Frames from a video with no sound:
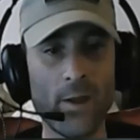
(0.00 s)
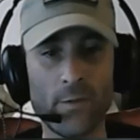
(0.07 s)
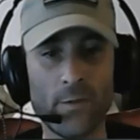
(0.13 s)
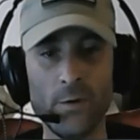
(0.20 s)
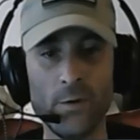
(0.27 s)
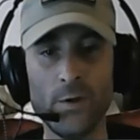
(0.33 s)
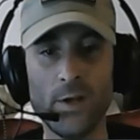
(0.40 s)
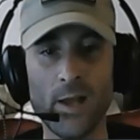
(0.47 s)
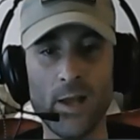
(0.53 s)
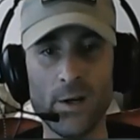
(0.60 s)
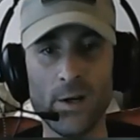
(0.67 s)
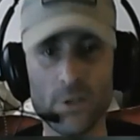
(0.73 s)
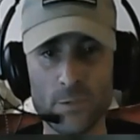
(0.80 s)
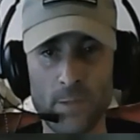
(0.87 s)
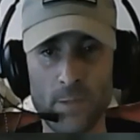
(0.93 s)
can go back through, you can
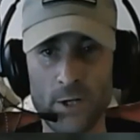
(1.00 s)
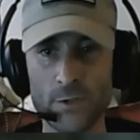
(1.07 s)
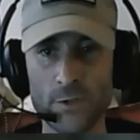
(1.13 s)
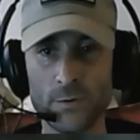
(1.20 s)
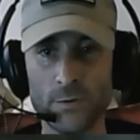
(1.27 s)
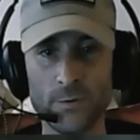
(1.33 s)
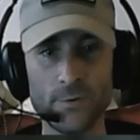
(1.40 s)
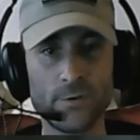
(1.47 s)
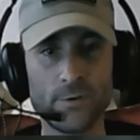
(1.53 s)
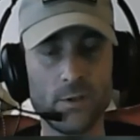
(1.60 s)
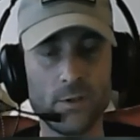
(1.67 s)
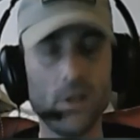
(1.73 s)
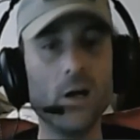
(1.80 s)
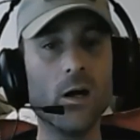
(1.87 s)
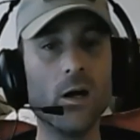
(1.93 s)
edit your specials.
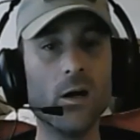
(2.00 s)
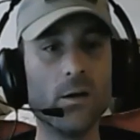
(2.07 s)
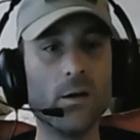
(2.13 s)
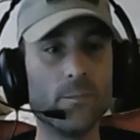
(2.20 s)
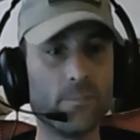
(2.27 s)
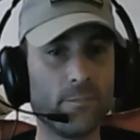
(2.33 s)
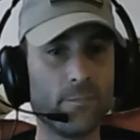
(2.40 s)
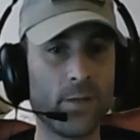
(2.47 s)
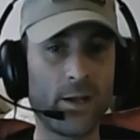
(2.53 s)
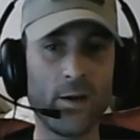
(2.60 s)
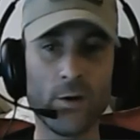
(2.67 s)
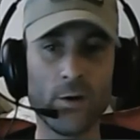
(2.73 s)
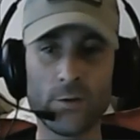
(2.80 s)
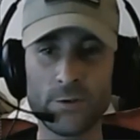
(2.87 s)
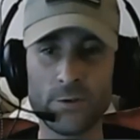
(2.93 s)
My
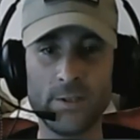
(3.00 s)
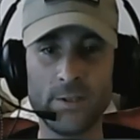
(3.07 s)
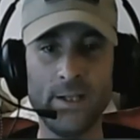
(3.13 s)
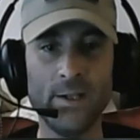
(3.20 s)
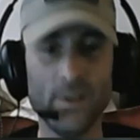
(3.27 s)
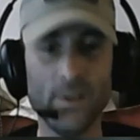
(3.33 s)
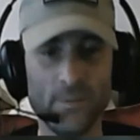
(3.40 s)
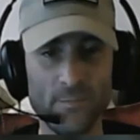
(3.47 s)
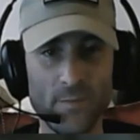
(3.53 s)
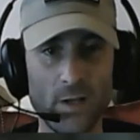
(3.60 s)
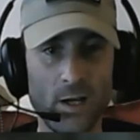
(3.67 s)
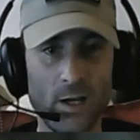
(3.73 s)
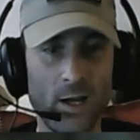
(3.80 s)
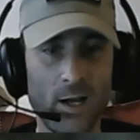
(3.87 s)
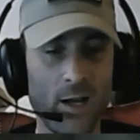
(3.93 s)
character here,
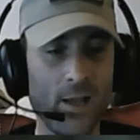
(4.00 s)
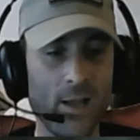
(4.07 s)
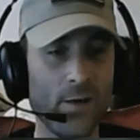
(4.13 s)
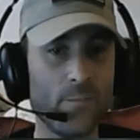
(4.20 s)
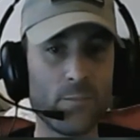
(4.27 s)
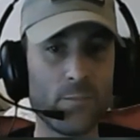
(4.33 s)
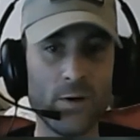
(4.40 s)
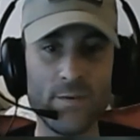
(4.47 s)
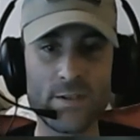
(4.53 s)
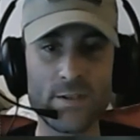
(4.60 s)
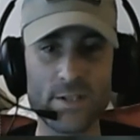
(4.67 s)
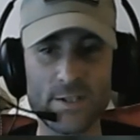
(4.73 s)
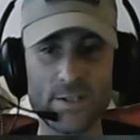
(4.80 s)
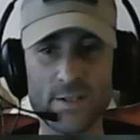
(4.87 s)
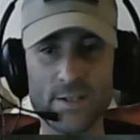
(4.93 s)
I had
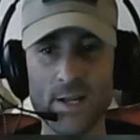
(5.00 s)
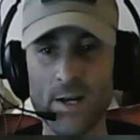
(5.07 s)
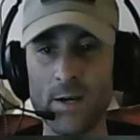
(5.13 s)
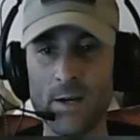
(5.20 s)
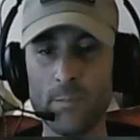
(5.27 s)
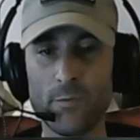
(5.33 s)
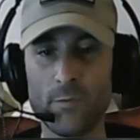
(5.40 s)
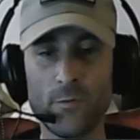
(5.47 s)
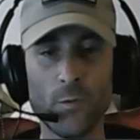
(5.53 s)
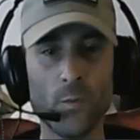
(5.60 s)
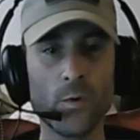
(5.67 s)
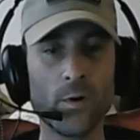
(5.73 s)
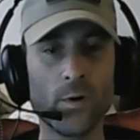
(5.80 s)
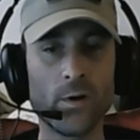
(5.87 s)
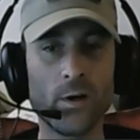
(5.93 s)
previously set up
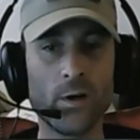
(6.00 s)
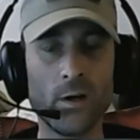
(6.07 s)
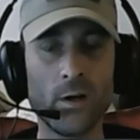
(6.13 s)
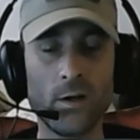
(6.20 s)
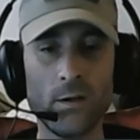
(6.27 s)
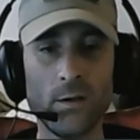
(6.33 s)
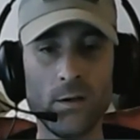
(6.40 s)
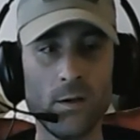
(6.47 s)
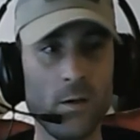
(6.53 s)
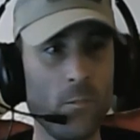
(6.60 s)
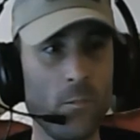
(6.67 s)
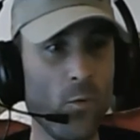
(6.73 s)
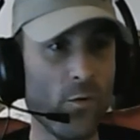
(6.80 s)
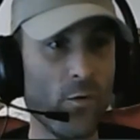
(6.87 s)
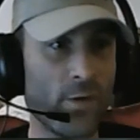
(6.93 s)
for
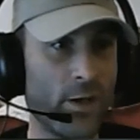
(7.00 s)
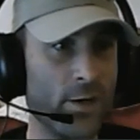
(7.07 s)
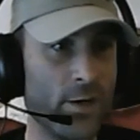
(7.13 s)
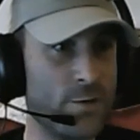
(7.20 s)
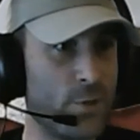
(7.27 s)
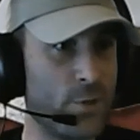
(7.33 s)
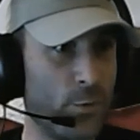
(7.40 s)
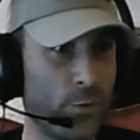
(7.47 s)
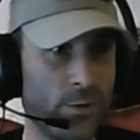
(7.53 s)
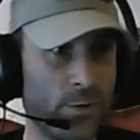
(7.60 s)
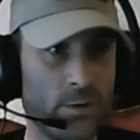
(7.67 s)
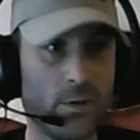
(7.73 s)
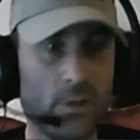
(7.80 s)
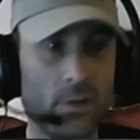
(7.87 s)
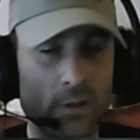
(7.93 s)
more of a gun
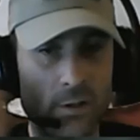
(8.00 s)
toter.